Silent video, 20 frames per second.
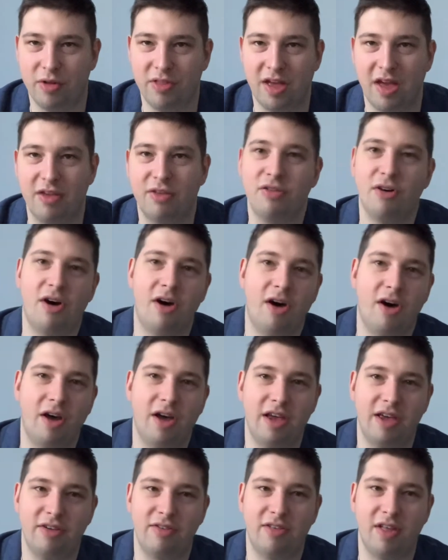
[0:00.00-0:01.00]
saw
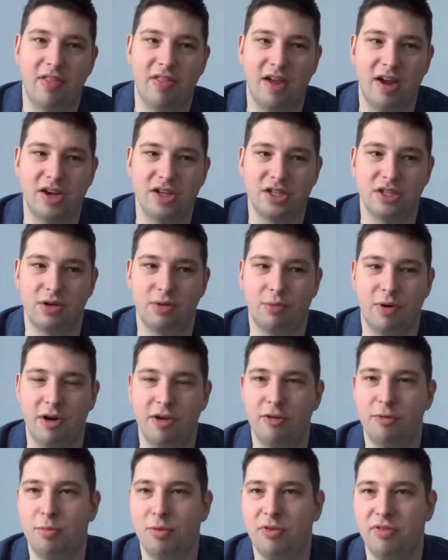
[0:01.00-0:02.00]
is that there's one
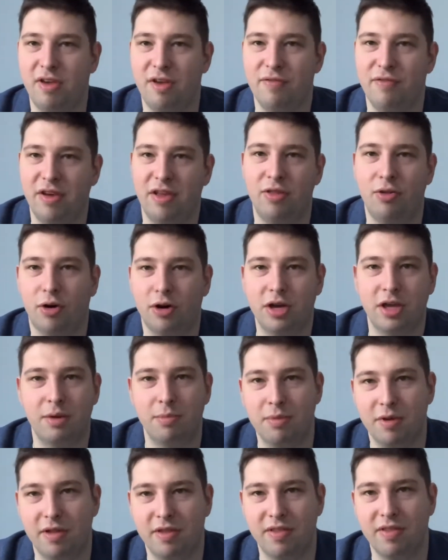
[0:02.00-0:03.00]
specific
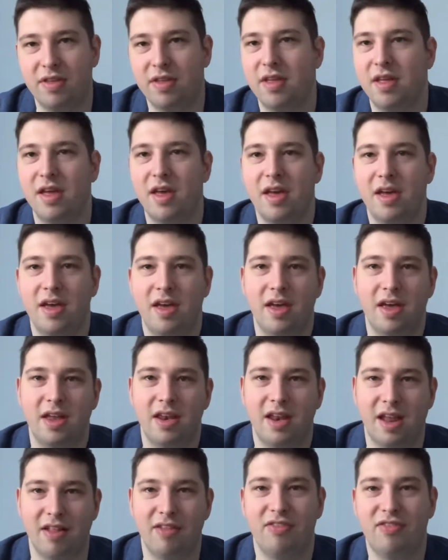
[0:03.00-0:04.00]
document
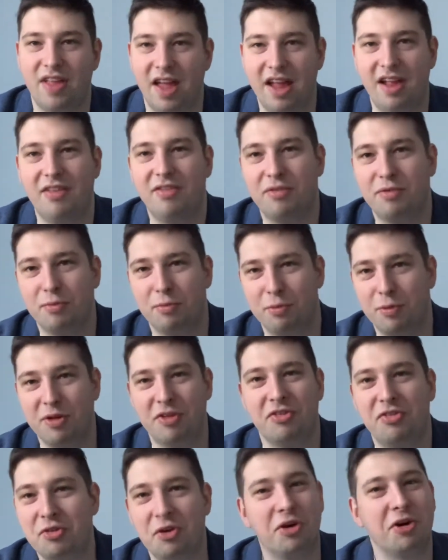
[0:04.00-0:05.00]
that states
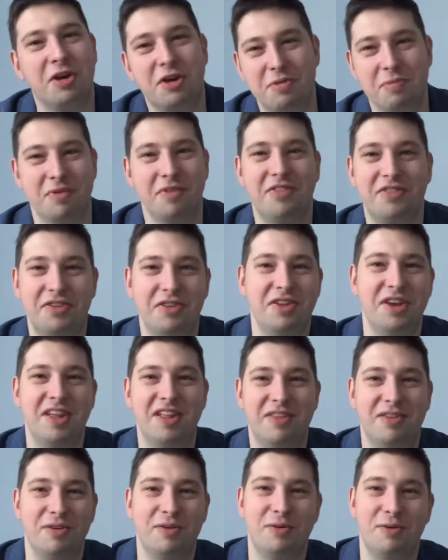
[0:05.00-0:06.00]
which documents you need
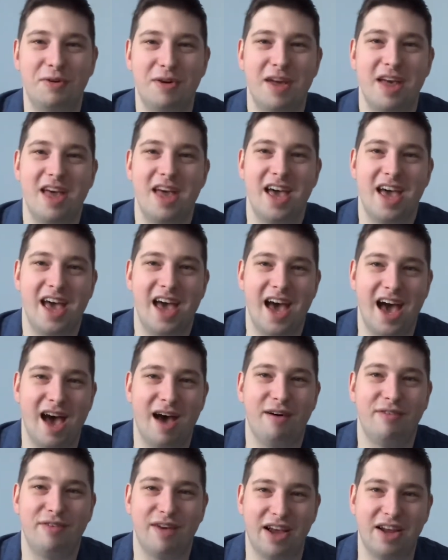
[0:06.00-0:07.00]
to
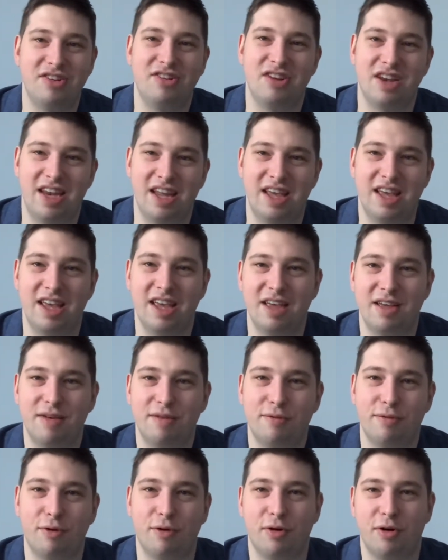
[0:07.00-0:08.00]
have actually
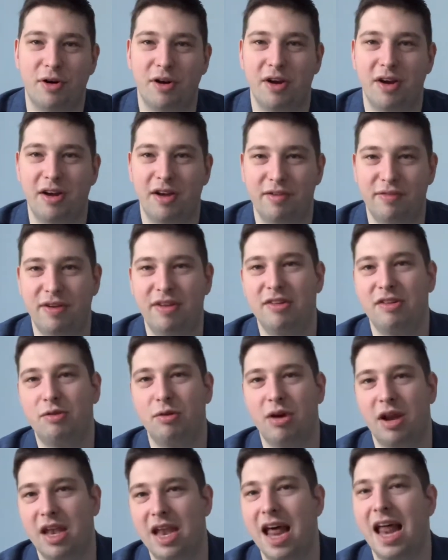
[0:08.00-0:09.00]
for a visa to
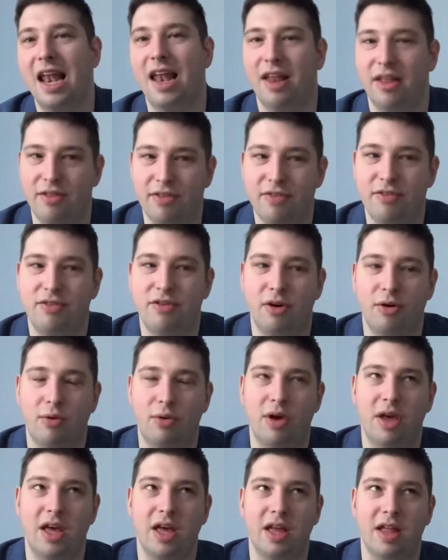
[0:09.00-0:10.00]
the Netherlands.
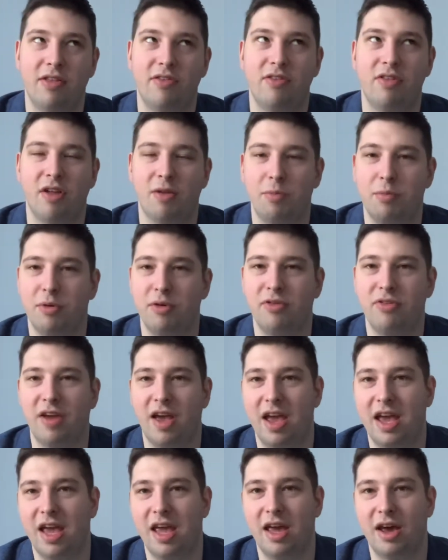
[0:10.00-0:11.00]
So it's not per
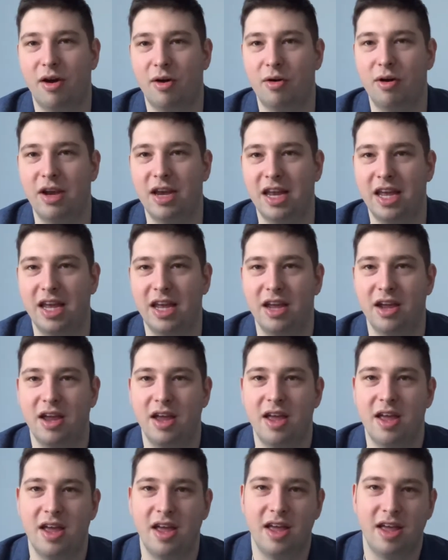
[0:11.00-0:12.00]
se only
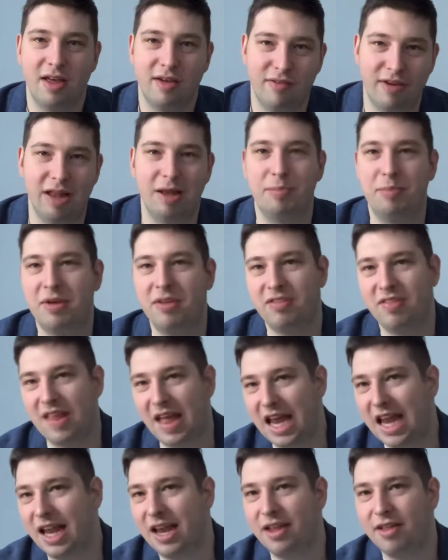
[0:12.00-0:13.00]
Philippines,
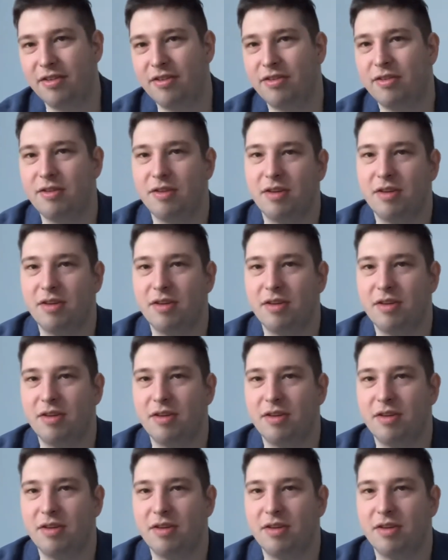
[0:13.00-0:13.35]
Netherlands,